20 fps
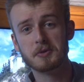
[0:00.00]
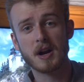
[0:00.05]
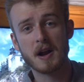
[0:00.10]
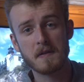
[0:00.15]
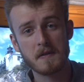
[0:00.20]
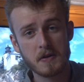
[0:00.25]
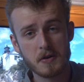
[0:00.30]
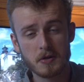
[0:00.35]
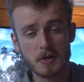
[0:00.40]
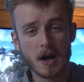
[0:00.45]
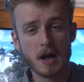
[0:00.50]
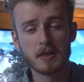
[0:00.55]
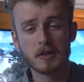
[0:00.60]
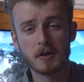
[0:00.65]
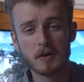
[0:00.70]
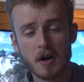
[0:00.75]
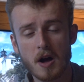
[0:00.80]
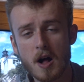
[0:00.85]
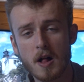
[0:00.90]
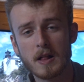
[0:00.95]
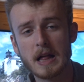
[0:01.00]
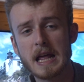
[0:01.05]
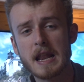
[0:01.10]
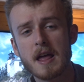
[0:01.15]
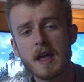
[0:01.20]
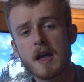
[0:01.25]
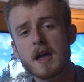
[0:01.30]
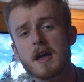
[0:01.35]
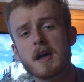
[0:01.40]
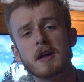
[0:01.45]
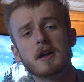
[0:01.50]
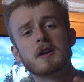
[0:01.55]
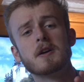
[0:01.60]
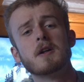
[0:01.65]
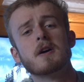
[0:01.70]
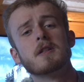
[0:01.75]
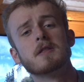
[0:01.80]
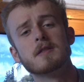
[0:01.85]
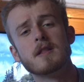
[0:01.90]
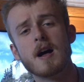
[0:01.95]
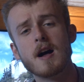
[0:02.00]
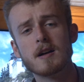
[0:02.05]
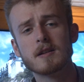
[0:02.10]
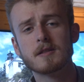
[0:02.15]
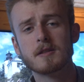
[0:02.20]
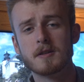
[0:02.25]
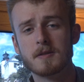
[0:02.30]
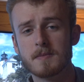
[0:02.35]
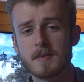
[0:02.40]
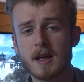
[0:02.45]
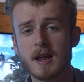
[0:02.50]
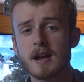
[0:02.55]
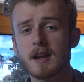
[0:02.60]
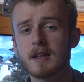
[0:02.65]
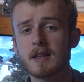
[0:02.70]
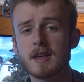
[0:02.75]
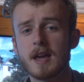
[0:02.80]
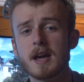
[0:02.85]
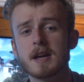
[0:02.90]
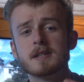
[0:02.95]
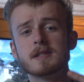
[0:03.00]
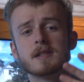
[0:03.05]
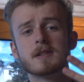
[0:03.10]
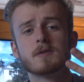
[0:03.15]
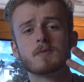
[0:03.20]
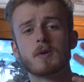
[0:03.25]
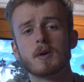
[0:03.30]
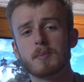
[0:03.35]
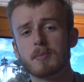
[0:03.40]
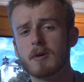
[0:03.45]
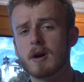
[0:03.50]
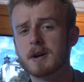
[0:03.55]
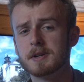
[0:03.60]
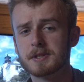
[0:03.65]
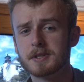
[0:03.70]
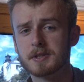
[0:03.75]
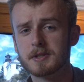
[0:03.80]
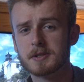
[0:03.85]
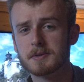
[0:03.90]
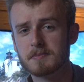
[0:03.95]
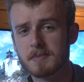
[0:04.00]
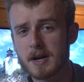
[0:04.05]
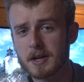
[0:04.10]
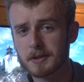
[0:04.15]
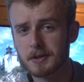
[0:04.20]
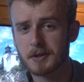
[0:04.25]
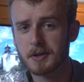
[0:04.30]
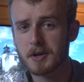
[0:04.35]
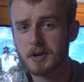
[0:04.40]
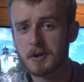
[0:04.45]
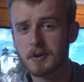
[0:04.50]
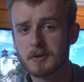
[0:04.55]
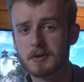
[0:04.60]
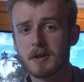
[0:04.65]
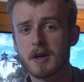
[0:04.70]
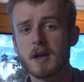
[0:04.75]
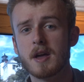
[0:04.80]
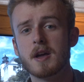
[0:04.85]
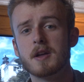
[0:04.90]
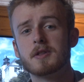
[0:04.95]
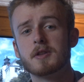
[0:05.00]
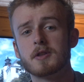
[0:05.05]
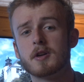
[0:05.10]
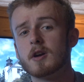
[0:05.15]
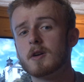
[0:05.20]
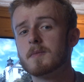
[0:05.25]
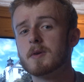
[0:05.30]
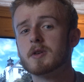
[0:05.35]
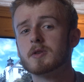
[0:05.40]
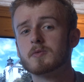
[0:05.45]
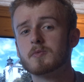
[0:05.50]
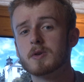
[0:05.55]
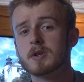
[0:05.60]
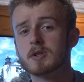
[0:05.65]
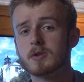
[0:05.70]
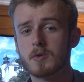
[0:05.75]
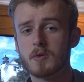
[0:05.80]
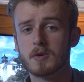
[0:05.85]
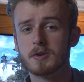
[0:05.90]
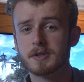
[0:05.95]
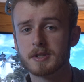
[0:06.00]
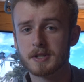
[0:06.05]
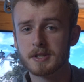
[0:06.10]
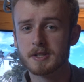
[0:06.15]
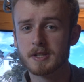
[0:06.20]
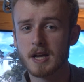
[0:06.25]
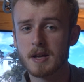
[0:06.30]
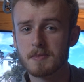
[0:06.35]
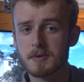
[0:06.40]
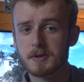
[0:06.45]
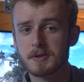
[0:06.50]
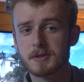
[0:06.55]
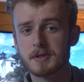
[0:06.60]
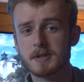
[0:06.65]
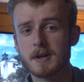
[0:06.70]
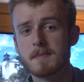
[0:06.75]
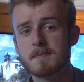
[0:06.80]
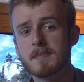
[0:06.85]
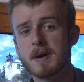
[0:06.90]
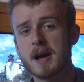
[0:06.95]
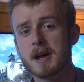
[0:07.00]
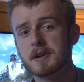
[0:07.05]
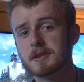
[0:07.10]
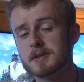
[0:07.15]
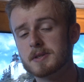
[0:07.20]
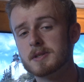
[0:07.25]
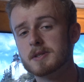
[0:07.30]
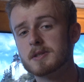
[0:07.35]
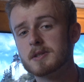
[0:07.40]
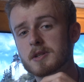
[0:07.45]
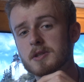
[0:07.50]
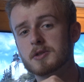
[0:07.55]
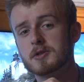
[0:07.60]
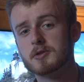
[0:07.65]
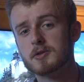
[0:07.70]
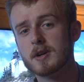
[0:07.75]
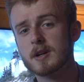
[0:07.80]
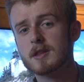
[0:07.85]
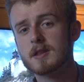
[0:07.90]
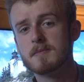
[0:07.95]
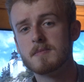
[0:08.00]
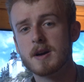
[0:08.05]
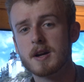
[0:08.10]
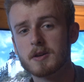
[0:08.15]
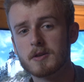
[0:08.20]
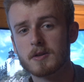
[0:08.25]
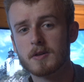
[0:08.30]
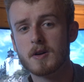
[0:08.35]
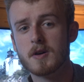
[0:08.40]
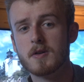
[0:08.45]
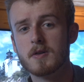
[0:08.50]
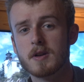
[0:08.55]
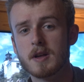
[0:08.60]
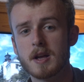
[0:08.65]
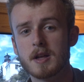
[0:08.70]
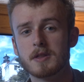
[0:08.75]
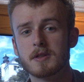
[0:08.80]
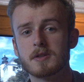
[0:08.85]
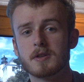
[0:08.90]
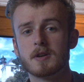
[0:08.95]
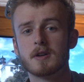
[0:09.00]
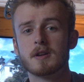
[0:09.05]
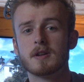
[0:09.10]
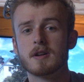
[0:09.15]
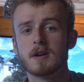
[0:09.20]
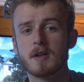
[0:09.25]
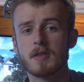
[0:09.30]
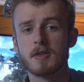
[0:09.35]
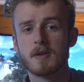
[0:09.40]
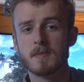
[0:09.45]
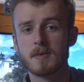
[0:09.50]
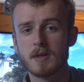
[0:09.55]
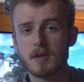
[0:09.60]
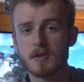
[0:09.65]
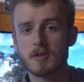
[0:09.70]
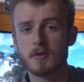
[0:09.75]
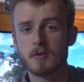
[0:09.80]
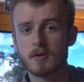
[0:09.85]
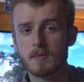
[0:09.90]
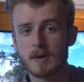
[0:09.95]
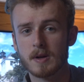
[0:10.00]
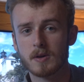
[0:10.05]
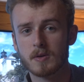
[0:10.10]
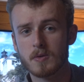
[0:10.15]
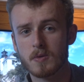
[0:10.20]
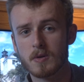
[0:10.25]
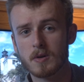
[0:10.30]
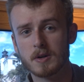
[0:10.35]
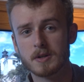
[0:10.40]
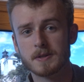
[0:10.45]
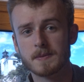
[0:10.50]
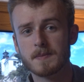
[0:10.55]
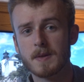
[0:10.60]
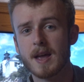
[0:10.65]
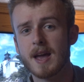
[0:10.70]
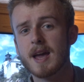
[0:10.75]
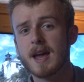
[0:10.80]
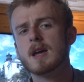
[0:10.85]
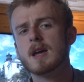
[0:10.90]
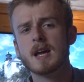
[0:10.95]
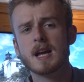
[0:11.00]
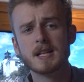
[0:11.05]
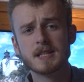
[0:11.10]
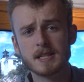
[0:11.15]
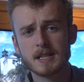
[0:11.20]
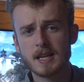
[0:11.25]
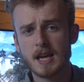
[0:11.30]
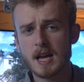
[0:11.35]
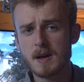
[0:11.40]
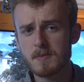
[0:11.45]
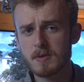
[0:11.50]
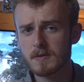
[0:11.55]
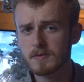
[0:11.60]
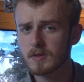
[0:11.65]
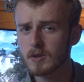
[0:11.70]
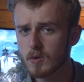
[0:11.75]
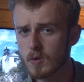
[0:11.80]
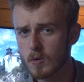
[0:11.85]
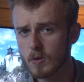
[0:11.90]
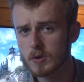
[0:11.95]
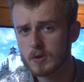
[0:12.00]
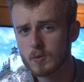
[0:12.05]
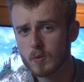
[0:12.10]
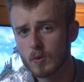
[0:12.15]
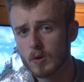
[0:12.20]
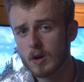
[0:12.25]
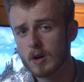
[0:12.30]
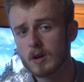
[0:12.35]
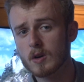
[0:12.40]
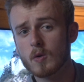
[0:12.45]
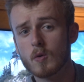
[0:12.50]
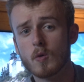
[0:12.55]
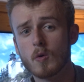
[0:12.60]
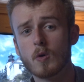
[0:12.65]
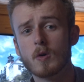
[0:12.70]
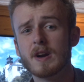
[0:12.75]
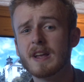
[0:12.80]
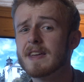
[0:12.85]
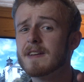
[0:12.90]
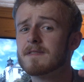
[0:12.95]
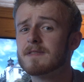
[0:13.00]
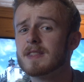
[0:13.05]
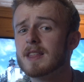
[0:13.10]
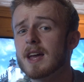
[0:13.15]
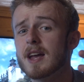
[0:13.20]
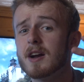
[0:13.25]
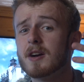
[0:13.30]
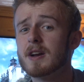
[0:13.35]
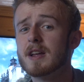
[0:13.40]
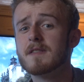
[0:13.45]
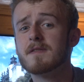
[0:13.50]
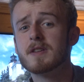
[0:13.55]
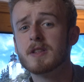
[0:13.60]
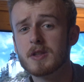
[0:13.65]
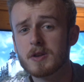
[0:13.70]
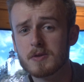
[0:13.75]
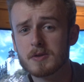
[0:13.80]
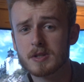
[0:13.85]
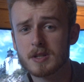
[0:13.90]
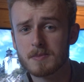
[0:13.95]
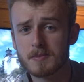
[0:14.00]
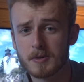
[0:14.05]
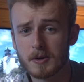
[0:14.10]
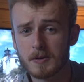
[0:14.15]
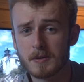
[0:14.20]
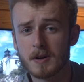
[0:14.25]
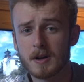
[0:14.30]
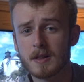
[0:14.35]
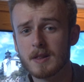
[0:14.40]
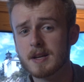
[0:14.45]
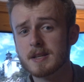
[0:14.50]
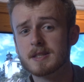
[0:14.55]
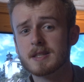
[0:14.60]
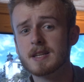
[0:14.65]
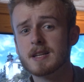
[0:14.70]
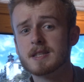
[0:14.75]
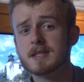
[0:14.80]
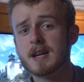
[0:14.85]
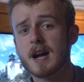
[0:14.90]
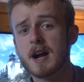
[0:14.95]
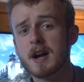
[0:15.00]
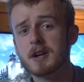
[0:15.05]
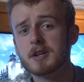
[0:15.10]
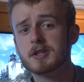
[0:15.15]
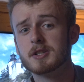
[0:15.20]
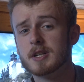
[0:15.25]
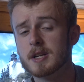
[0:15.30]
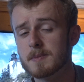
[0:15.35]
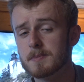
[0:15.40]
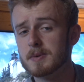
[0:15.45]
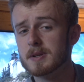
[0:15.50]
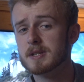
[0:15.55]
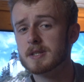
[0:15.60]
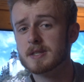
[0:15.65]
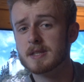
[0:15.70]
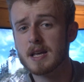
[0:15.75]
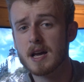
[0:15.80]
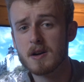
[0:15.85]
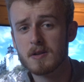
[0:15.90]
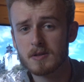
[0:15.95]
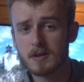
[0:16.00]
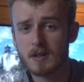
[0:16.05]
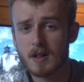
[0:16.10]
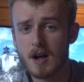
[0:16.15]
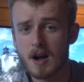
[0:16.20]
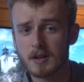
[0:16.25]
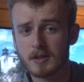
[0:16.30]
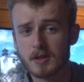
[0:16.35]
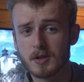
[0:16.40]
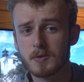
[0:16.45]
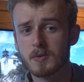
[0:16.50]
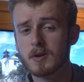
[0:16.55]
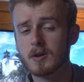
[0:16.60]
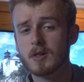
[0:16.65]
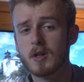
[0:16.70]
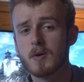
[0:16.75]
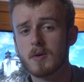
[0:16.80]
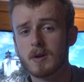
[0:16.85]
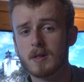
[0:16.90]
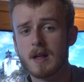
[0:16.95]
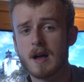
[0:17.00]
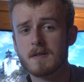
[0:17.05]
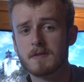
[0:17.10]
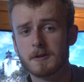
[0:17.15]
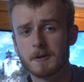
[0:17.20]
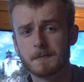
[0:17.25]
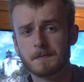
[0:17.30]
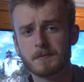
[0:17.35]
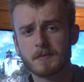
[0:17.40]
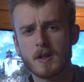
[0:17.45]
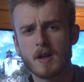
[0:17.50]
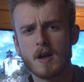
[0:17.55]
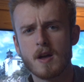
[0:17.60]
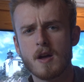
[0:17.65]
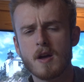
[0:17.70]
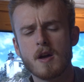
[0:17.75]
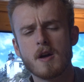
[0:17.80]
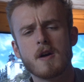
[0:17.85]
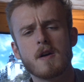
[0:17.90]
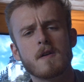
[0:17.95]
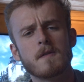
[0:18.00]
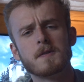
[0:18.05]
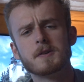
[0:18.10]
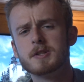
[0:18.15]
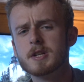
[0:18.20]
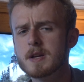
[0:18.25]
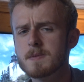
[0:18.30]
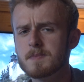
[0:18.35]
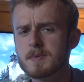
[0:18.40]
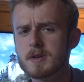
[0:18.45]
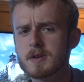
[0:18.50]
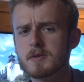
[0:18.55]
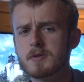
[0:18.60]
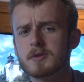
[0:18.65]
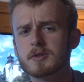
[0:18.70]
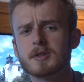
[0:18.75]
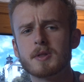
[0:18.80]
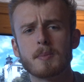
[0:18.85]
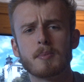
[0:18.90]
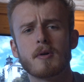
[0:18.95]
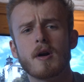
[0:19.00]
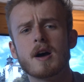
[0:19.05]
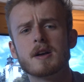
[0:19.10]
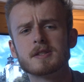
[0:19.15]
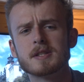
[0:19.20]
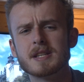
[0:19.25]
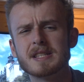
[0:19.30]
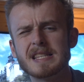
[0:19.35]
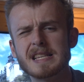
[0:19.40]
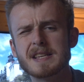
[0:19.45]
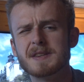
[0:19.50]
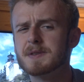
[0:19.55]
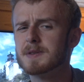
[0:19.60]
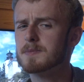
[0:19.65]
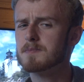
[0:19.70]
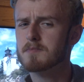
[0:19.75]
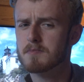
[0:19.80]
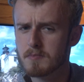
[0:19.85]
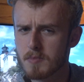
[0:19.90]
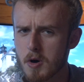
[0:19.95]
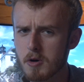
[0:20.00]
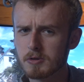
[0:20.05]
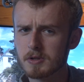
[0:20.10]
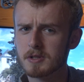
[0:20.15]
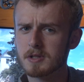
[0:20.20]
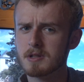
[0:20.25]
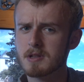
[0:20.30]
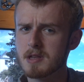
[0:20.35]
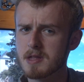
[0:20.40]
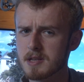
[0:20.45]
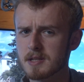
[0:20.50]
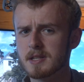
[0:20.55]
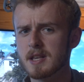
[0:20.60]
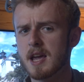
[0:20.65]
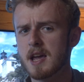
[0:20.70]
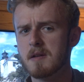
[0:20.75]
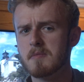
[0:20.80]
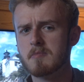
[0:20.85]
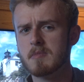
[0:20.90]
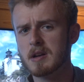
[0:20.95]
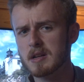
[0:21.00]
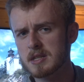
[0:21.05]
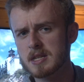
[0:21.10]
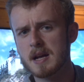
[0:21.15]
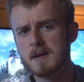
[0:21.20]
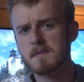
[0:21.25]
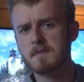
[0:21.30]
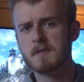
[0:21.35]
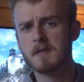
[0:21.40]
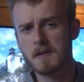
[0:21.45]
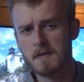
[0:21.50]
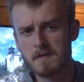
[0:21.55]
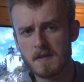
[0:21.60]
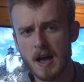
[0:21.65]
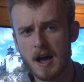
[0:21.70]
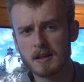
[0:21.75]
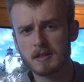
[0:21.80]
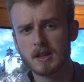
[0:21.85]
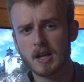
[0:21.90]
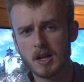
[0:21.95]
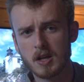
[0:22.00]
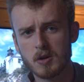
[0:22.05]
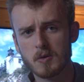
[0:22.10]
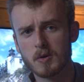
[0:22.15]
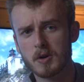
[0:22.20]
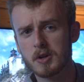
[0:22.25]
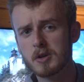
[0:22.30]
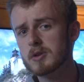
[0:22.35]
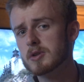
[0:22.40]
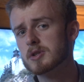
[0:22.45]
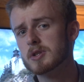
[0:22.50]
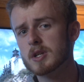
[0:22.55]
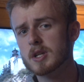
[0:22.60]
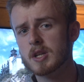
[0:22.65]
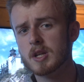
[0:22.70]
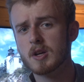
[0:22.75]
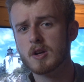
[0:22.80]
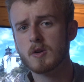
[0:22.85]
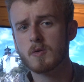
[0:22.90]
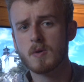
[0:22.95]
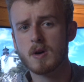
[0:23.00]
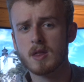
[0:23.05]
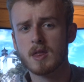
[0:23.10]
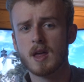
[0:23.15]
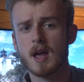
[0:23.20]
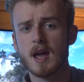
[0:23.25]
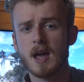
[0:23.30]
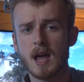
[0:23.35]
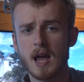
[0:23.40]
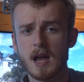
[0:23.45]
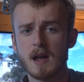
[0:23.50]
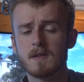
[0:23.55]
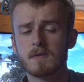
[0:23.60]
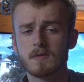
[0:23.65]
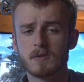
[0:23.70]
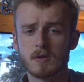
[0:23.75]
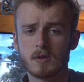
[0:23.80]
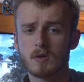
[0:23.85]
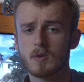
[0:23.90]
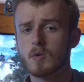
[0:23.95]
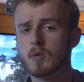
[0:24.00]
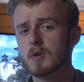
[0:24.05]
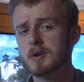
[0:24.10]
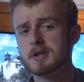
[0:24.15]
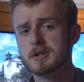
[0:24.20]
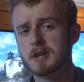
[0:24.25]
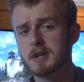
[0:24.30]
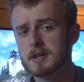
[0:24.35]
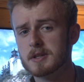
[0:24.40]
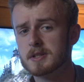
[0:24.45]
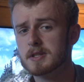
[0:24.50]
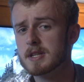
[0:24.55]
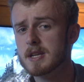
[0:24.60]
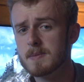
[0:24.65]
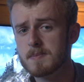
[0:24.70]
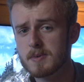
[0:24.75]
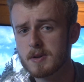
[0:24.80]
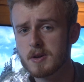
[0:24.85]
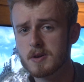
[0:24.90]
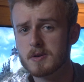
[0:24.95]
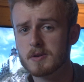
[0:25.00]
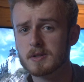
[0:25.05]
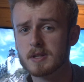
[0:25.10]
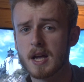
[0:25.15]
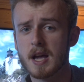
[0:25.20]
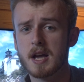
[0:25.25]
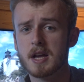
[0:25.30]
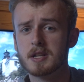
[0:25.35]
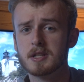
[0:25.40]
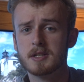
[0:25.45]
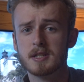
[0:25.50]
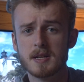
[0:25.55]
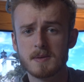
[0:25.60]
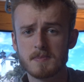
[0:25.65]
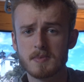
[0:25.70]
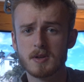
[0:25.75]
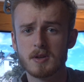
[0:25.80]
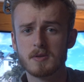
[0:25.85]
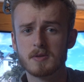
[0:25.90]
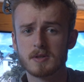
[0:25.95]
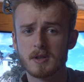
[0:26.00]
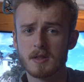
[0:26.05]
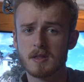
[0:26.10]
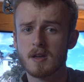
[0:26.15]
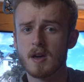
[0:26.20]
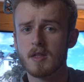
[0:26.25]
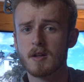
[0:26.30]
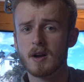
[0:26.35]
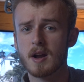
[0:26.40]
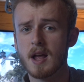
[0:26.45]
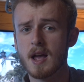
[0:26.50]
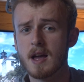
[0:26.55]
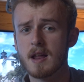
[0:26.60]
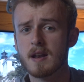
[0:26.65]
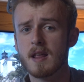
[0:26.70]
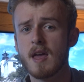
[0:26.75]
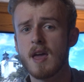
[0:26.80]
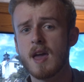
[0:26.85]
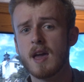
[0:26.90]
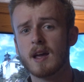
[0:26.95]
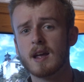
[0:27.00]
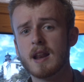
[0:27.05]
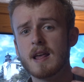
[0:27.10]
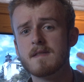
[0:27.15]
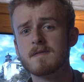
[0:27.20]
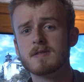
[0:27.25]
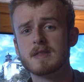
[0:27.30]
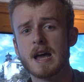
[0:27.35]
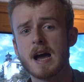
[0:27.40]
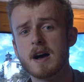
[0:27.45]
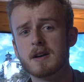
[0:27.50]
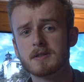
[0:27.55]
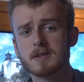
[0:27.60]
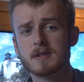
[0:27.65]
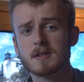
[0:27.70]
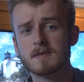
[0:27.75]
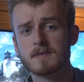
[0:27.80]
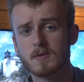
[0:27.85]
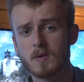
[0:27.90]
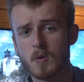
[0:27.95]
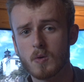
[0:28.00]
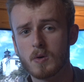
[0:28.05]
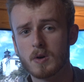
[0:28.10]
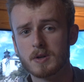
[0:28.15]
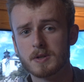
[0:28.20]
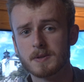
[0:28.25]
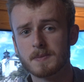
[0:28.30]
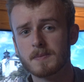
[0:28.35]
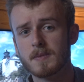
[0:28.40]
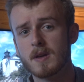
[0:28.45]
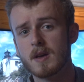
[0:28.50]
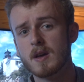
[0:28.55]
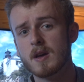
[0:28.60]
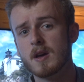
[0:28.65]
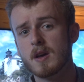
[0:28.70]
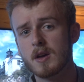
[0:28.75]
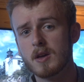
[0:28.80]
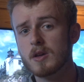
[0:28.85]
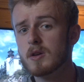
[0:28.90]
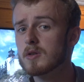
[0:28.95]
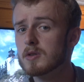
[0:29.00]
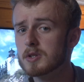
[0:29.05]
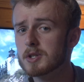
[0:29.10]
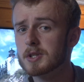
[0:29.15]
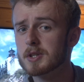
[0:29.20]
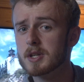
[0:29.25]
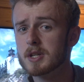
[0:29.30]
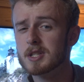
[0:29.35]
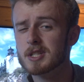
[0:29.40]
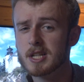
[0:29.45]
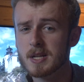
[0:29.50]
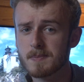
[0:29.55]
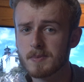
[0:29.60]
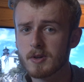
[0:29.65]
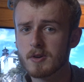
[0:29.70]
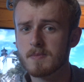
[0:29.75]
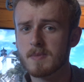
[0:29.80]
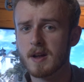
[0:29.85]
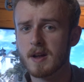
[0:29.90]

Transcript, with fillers: whatever you like to call it, could unlock them, and in cases where processors microcode determines which cores are disabled, some BIOSes can trick the microcode in turning on some of these dormant cores. It's a gamble if the cores work, or if they are even usable, unless the entire chip is downclocked to a lower level. For G P Us, the process is mostly the same, except for the fact that you are usually dealing with a handful of cores on the C P Us, and G P Us, on the other hand, can have thousands of cores. Usually, G P U